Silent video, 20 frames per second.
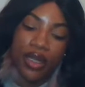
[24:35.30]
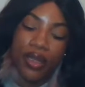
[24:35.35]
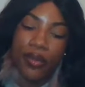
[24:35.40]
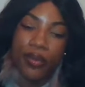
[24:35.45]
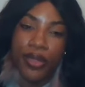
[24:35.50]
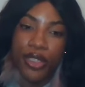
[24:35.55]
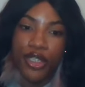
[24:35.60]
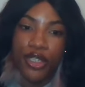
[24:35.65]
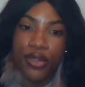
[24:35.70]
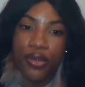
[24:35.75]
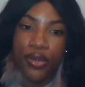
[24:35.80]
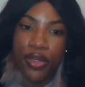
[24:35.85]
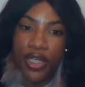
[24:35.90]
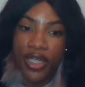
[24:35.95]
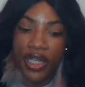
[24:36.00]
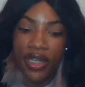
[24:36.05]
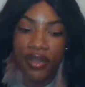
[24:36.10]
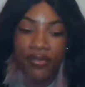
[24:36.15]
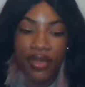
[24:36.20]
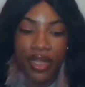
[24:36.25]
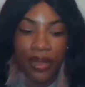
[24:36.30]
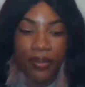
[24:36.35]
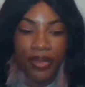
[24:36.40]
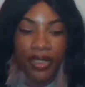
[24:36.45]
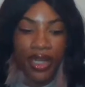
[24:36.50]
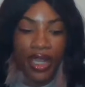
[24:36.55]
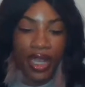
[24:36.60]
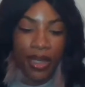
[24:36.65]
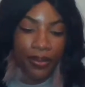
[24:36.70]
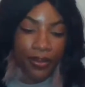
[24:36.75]
But you already have not been
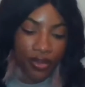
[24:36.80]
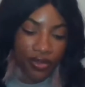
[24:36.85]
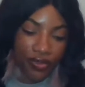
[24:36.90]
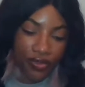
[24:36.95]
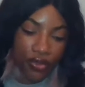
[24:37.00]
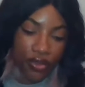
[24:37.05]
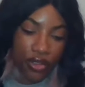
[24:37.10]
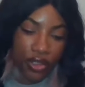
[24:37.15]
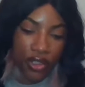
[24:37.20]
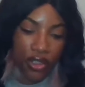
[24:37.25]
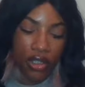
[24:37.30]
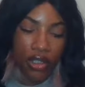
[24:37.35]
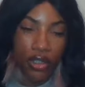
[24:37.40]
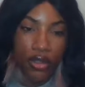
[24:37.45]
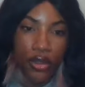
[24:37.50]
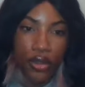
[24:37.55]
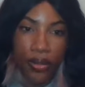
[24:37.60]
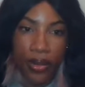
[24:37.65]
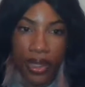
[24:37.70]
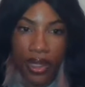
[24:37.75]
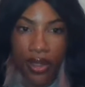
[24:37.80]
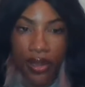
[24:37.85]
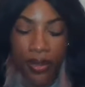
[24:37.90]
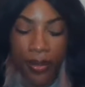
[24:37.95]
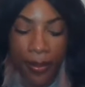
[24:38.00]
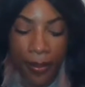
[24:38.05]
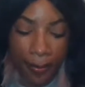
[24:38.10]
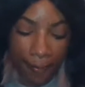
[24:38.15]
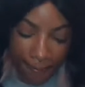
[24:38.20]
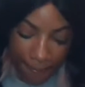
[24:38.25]
happy for a little while.
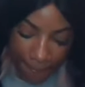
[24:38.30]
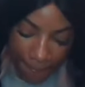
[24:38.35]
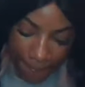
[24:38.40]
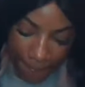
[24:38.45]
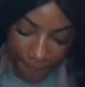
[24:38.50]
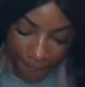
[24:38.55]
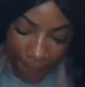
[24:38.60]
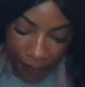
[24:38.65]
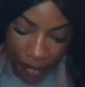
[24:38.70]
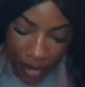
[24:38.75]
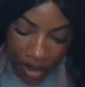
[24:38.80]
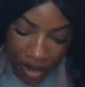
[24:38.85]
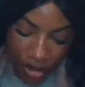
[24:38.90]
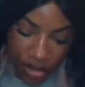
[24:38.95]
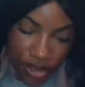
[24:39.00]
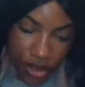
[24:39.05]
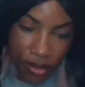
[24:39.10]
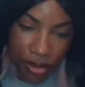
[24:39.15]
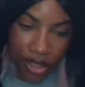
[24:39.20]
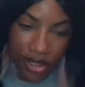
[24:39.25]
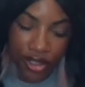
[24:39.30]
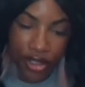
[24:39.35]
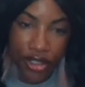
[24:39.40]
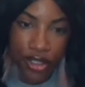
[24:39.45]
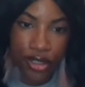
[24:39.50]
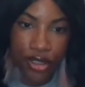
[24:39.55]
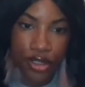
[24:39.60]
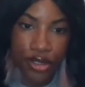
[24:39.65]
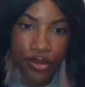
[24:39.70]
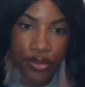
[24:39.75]
So make sure
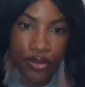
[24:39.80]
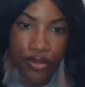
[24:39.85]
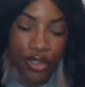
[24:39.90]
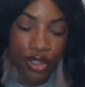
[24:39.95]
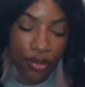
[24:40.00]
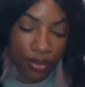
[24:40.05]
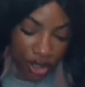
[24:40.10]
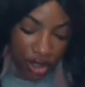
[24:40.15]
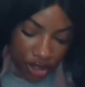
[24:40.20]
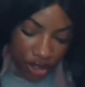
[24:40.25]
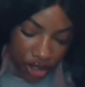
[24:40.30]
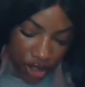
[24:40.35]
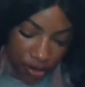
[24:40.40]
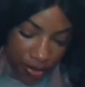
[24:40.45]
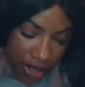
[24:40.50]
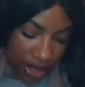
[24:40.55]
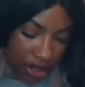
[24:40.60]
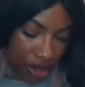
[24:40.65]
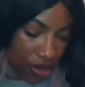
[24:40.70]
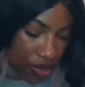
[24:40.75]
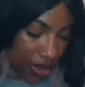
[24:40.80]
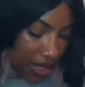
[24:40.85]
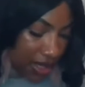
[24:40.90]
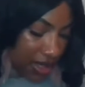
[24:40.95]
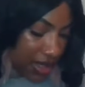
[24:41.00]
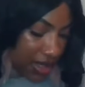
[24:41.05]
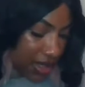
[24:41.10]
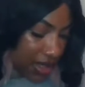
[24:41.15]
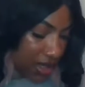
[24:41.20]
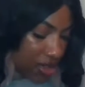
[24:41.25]
you make the right
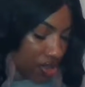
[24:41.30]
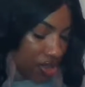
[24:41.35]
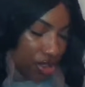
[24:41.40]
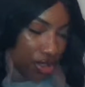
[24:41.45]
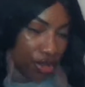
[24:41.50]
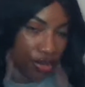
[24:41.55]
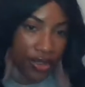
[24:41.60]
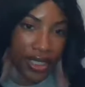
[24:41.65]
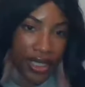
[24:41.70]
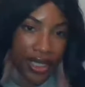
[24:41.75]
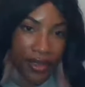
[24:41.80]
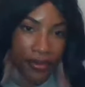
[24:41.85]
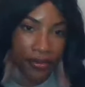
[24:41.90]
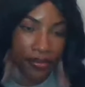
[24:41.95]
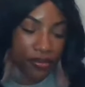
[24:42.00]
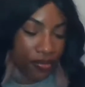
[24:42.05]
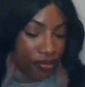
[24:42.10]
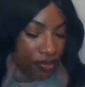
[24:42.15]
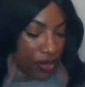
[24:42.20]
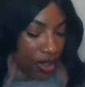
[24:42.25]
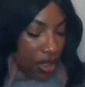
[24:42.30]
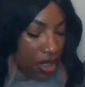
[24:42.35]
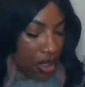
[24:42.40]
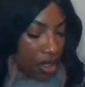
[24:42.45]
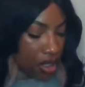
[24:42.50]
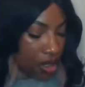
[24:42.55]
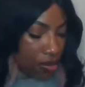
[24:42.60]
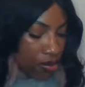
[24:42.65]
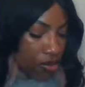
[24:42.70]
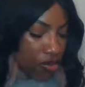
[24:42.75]
decision, okay?
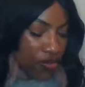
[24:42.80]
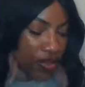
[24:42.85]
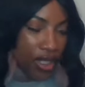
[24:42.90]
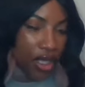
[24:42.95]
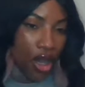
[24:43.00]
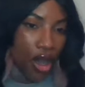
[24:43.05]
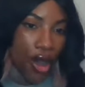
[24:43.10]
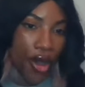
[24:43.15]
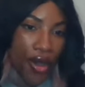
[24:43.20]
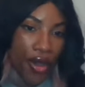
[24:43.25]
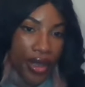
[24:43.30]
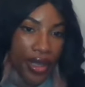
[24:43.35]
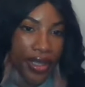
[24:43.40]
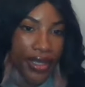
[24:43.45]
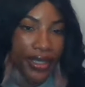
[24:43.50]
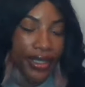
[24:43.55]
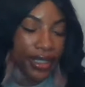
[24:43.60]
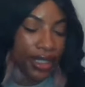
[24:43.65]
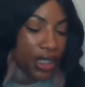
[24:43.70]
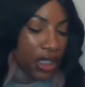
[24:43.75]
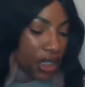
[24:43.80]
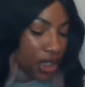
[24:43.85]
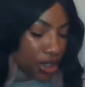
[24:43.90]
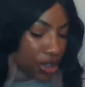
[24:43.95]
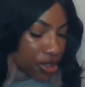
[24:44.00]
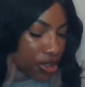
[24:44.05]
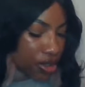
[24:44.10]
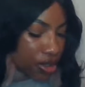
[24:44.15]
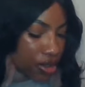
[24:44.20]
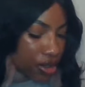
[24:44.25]
Moving on
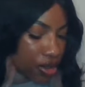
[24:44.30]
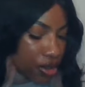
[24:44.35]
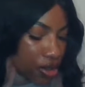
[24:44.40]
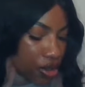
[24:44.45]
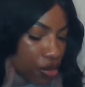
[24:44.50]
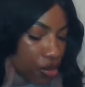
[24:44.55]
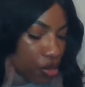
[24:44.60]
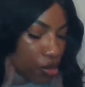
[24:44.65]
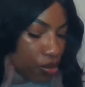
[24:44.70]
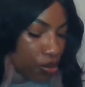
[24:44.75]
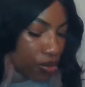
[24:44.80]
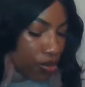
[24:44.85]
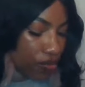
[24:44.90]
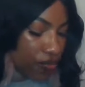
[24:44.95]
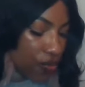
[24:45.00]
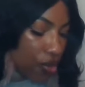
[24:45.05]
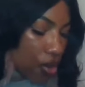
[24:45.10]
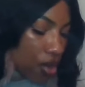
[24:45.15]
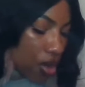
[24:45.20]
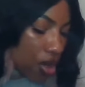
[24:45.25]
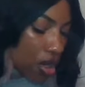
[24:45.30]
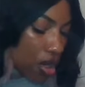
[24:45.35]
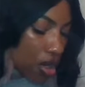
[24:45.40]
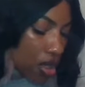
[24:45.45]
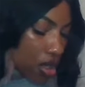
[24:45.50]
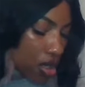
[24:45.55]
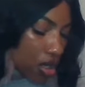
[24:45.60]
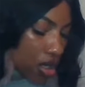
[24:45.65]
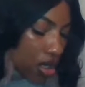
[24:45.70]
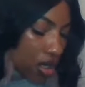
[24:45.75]
to group
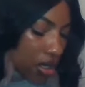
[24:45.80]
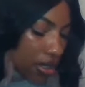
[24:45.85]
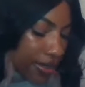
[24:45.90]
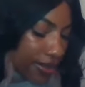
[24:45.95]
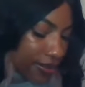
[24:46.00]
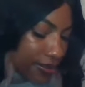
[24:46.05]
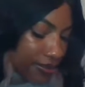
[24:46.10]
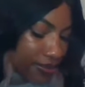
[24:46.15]
4.